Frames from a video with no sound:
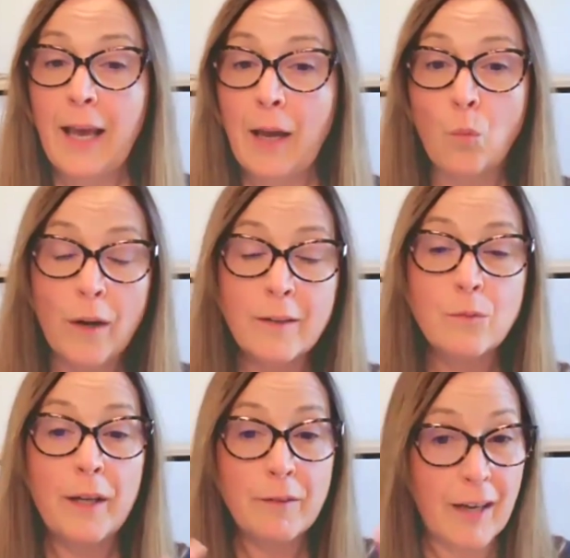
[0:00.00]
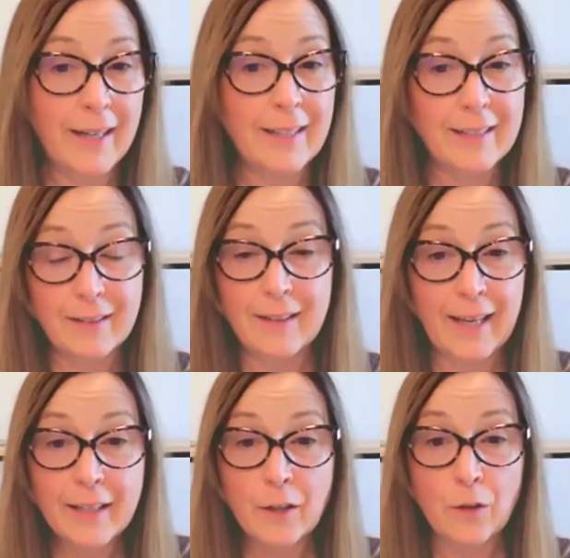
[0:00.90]
And one way of kind of
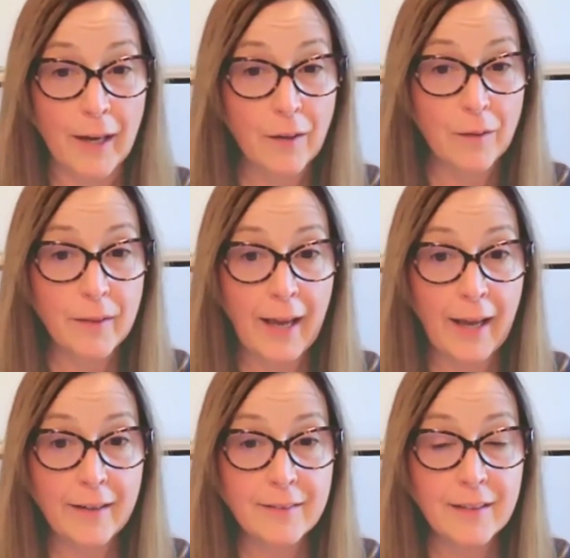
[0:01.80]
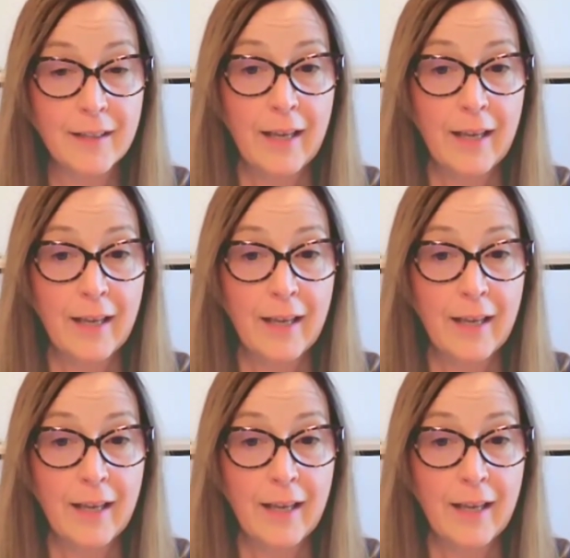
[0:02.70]
getting around that,